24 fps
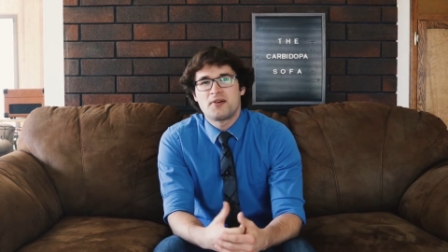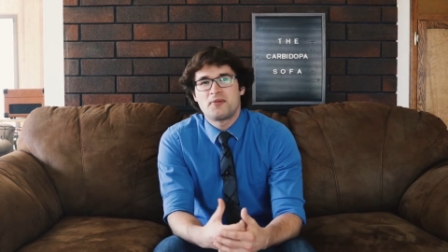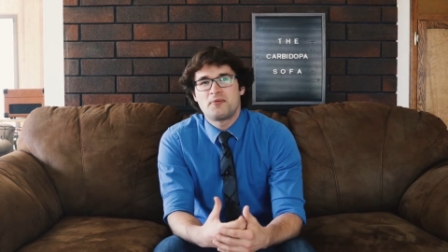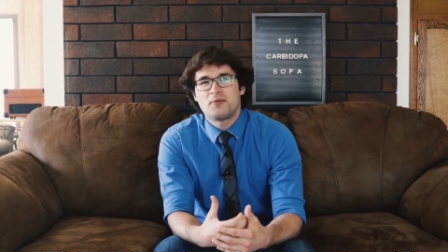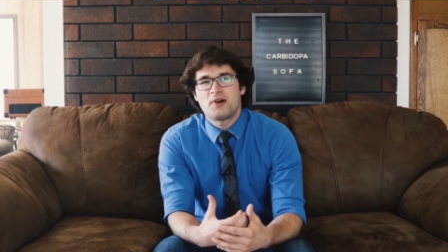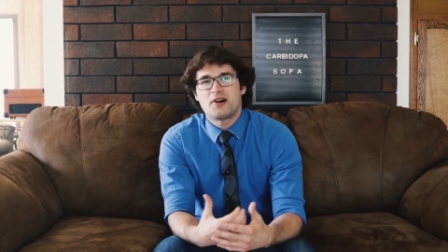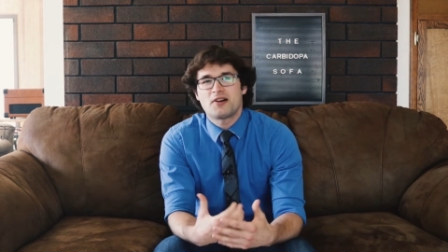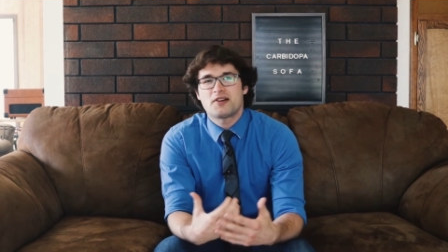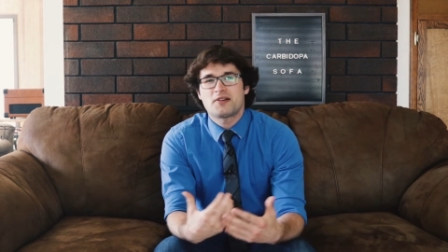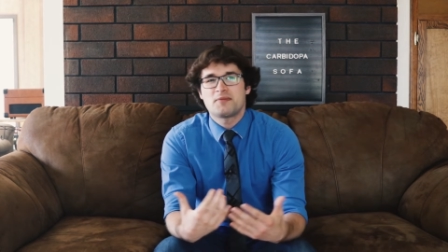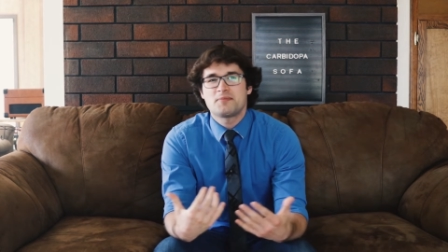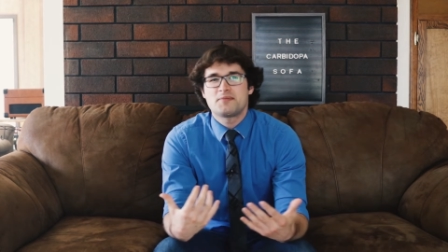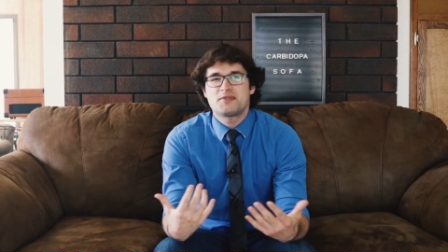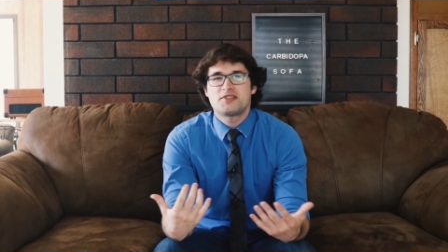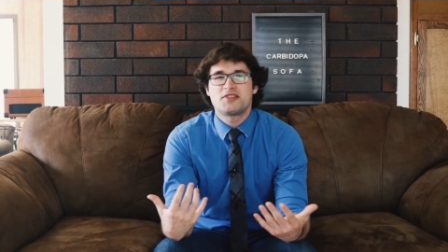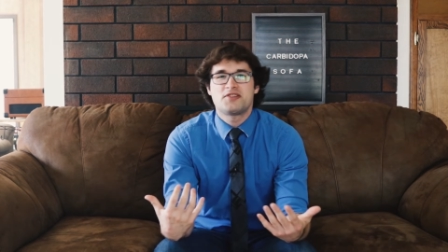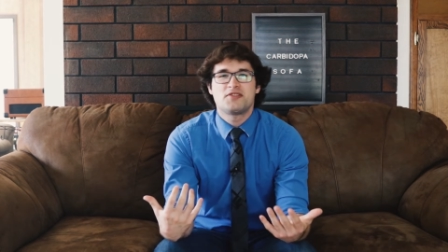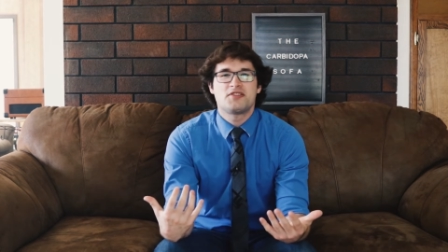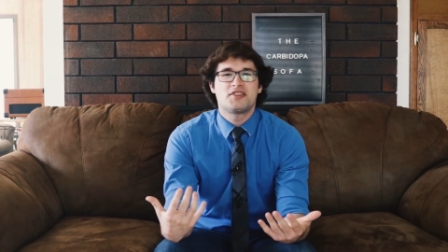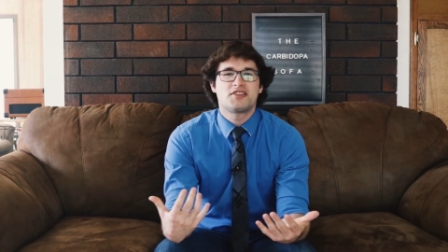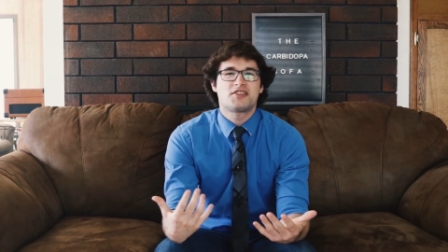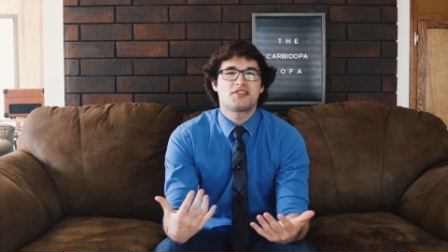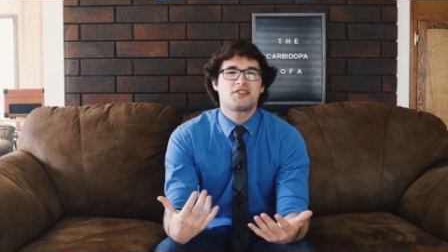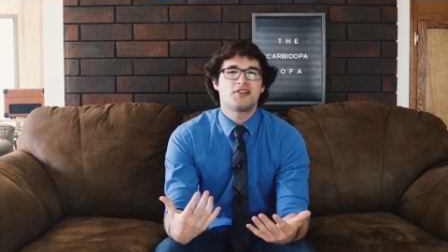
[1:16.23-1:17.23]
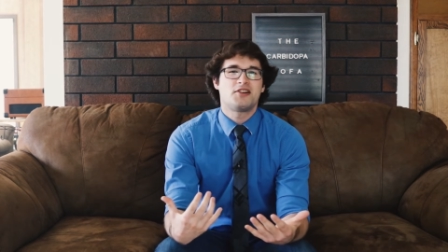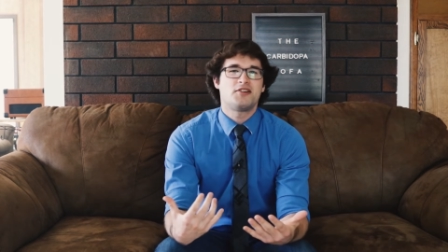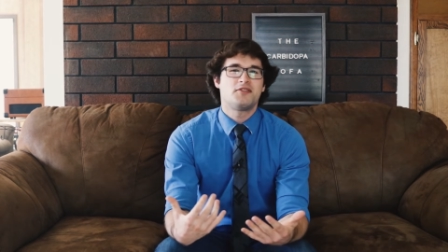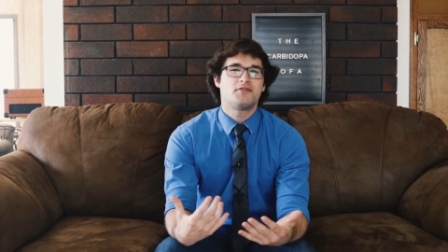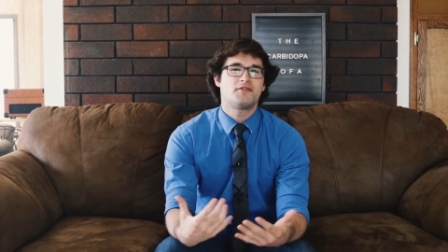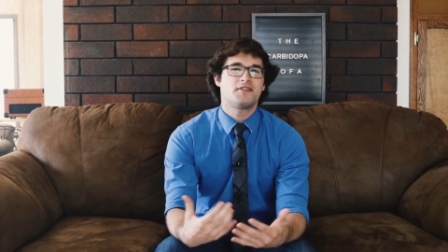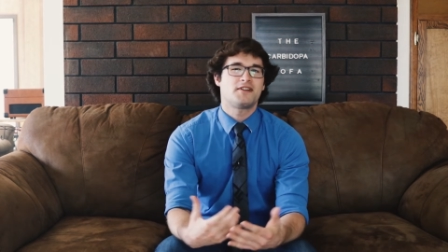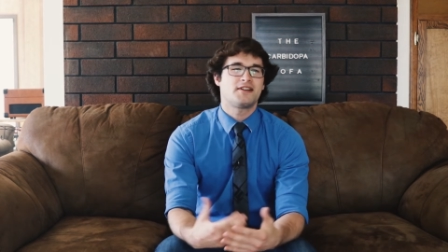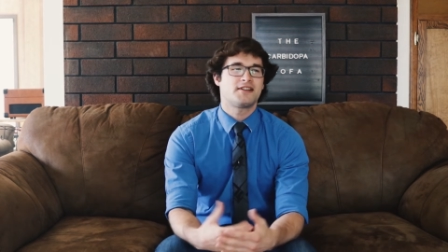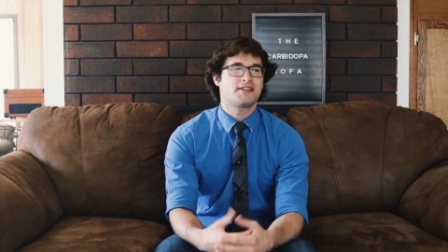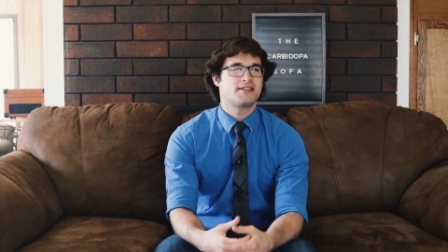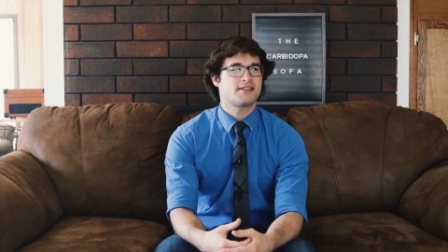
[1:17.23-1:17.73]
Welcome to the
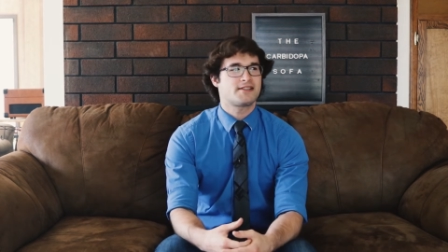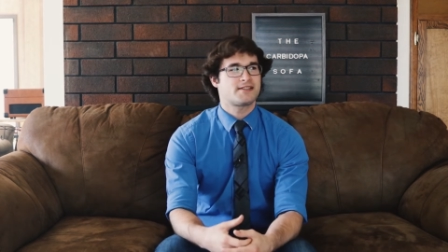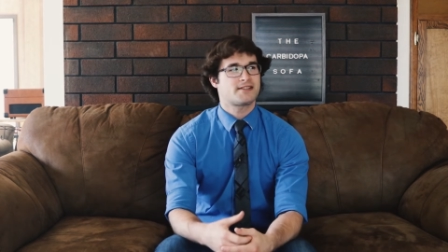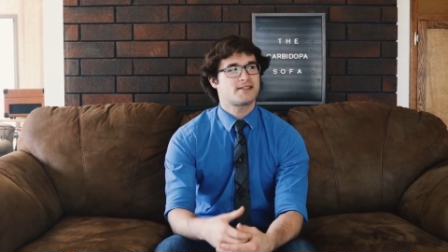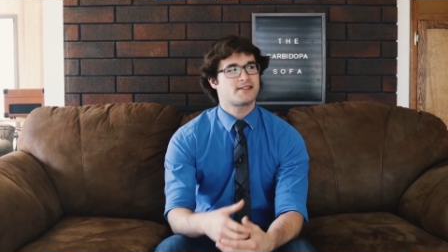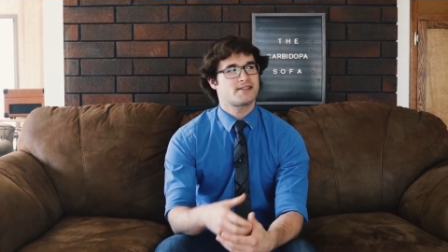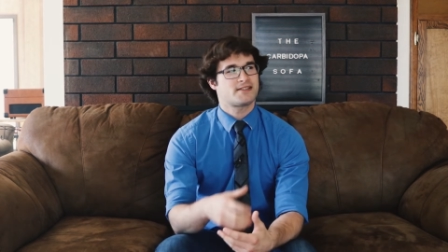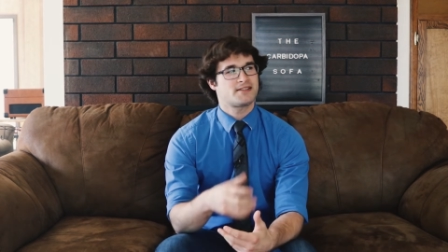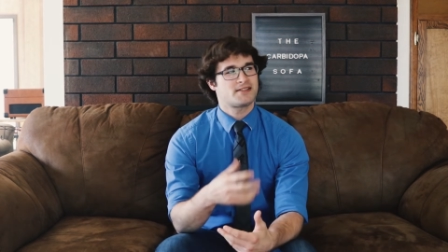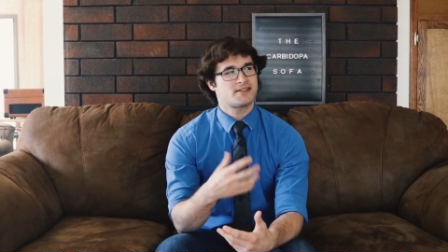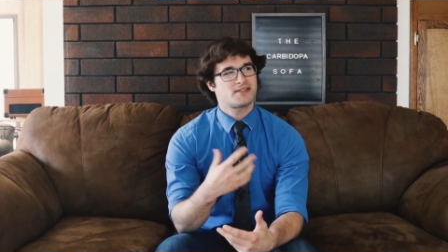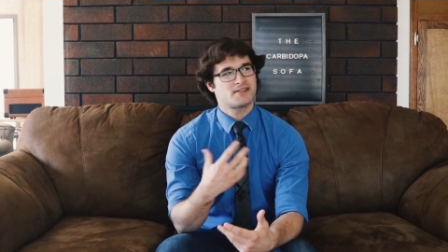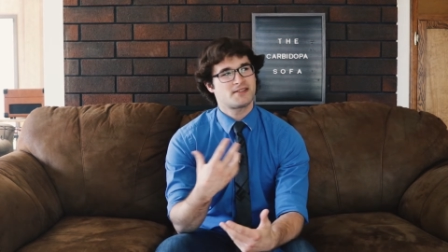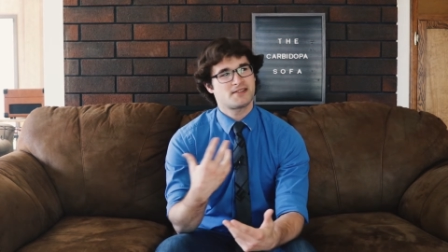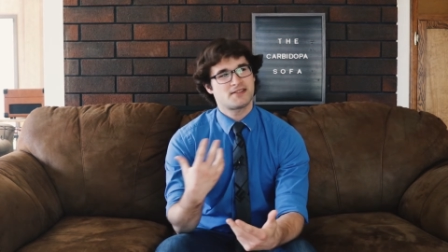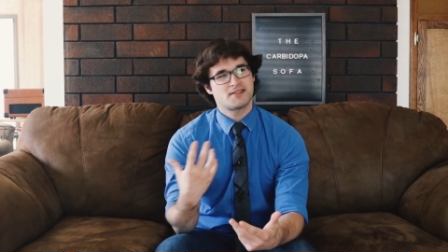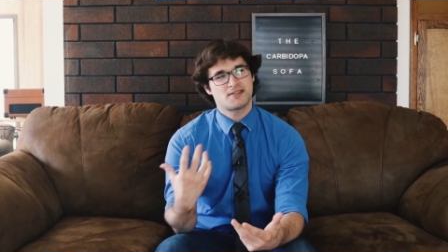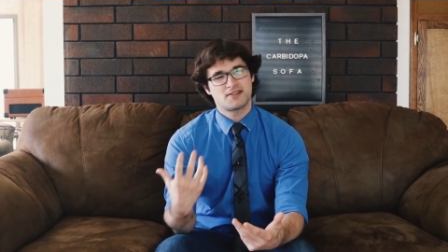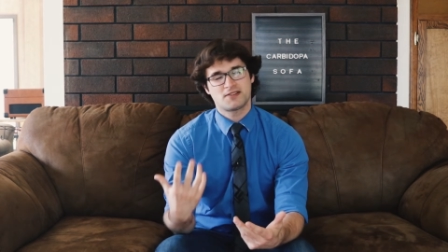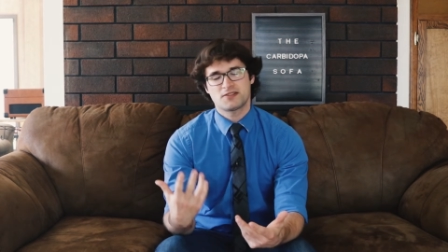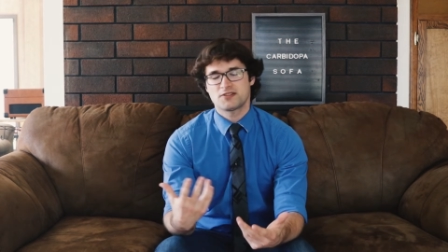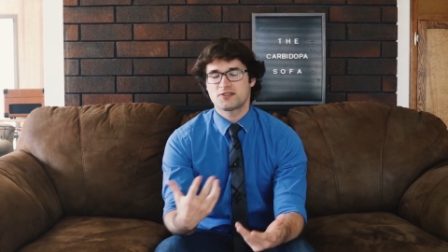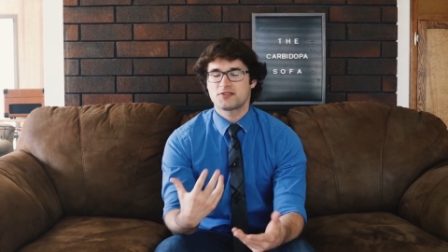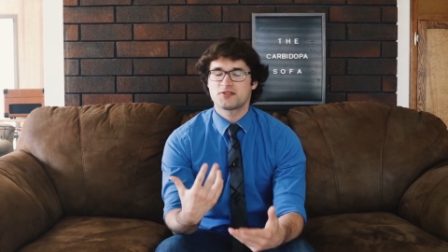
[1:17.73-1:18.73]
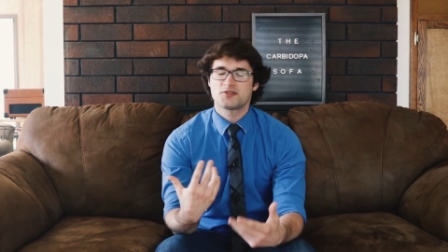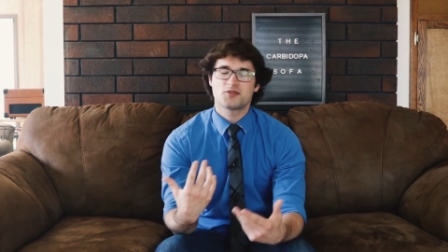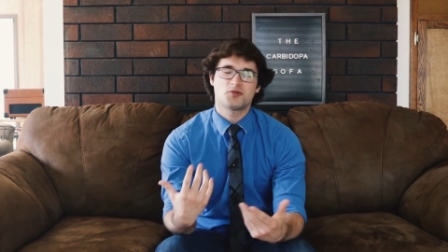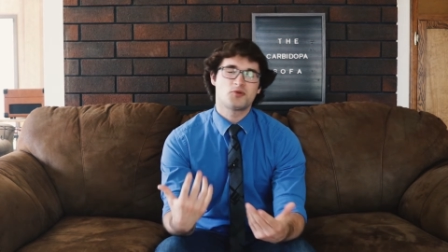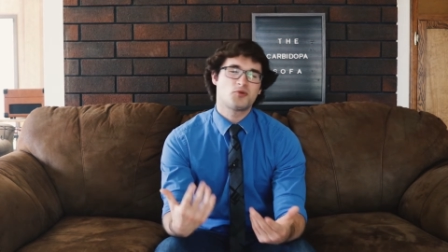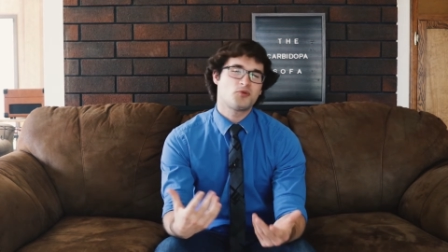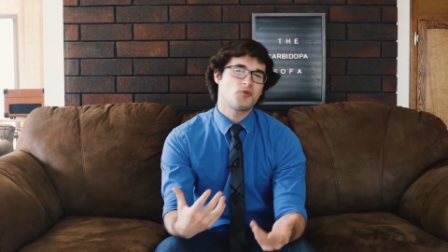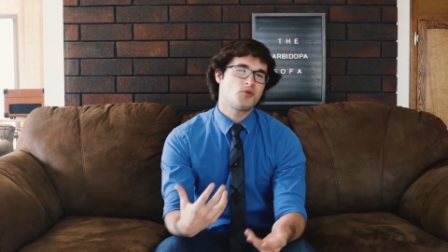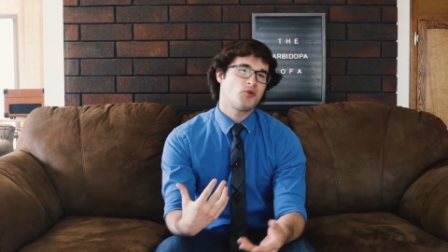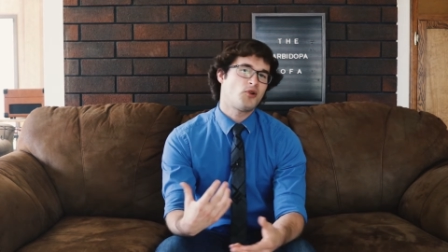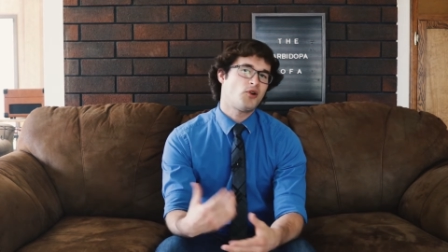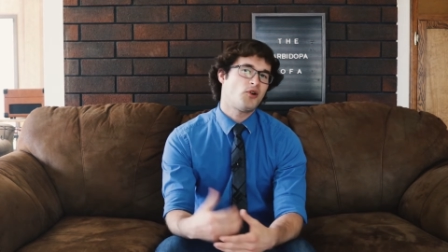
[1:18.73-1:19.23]
sofa's
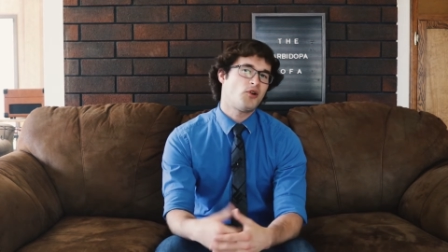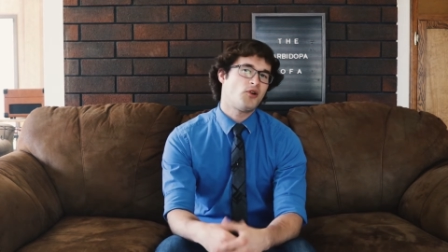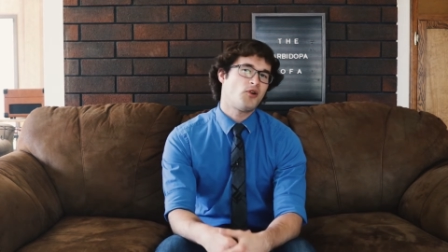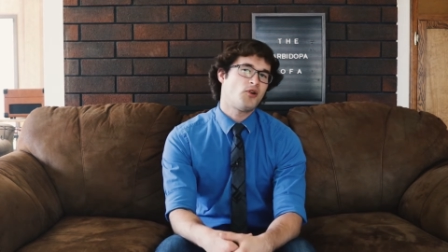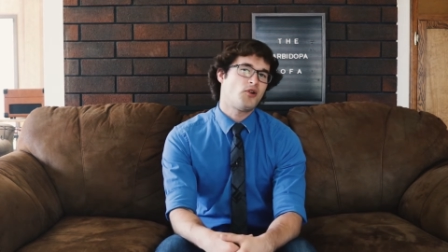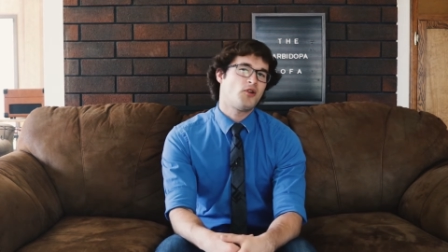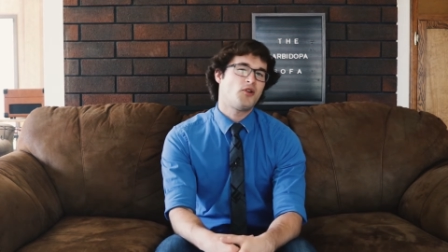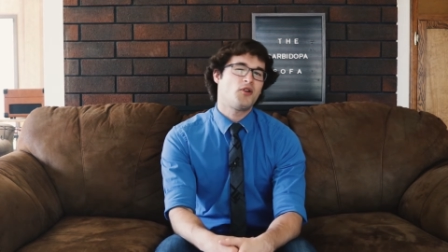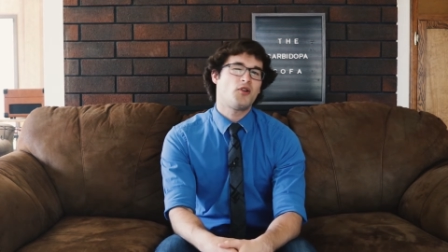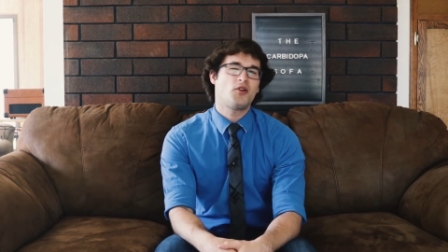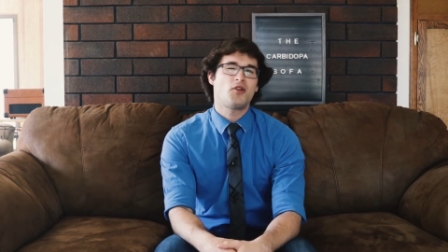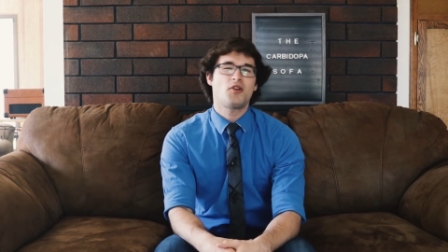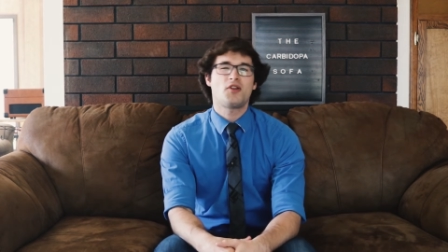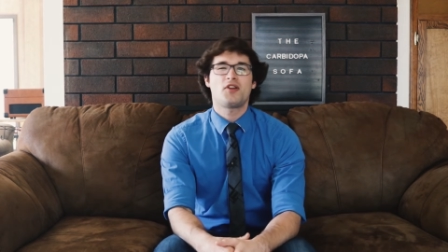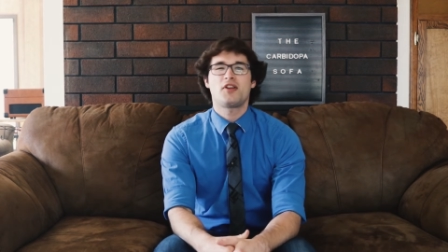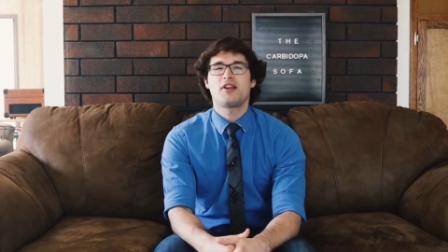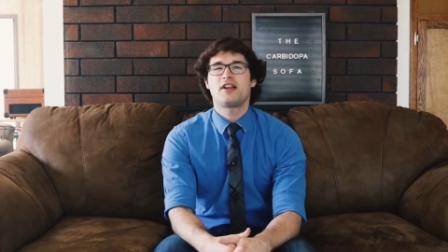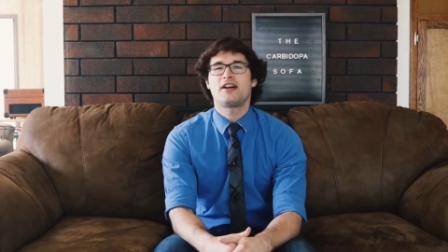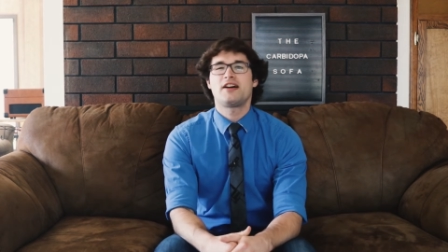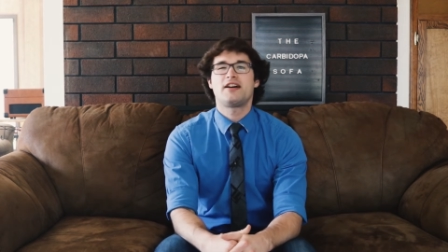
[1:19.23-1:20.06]
scroll